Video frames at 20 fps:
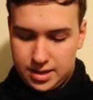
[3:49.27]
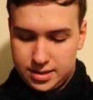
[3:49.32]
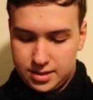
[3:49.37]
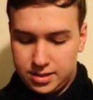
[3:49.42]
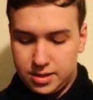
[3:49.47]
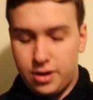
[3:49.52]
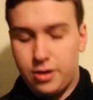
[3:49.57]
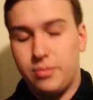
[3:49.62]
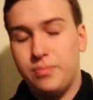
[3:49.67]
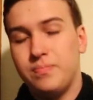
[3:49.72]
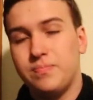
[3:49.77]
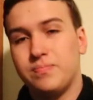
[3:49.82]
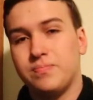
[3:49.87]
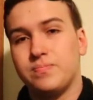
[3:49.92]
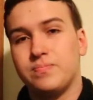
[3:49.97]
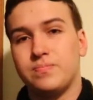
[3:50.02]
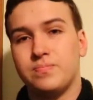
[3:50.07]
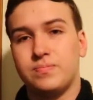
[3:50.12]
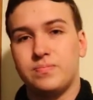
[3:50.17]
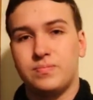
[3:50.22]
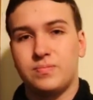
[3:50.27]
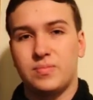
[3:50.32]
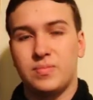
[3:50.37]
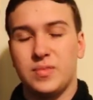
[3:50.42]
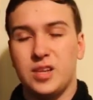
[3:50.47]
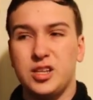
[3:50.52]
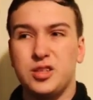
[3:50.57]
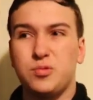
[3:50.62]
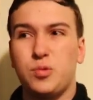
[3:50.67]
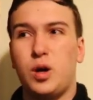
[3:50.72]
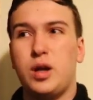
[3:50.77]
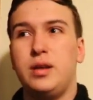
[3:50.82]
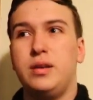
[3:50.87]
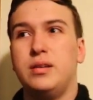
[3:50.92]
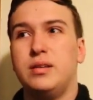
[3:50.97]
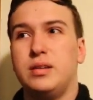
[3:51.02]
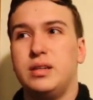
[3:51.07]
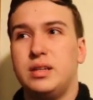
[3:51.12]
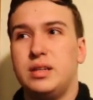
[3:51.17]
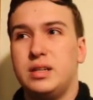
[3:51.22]
So this
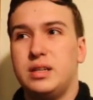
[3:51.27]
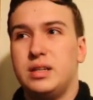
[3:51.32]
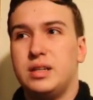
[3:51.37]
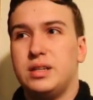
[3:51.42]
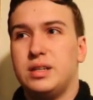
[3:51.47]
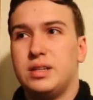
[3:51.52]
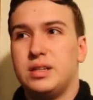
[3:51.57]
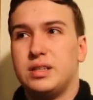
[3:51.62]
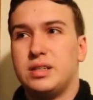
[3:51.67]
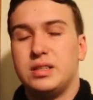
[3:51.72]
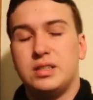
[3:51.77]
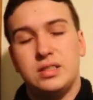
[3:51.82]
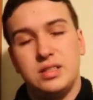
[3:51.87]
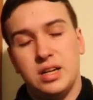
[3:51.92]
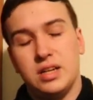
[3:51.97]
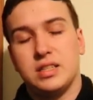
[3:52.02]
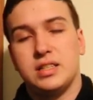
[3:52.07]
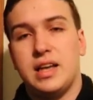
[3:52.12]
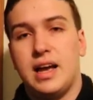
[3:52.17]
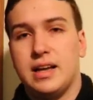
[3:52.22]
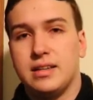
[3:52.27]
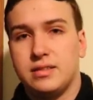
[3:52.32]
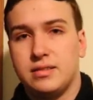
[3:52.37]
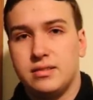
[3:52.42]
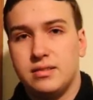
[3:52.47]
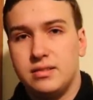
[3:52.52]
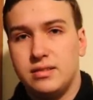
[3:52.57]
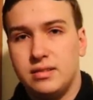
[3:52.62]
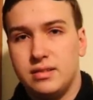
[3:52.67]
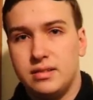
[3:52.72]
one sucks ass.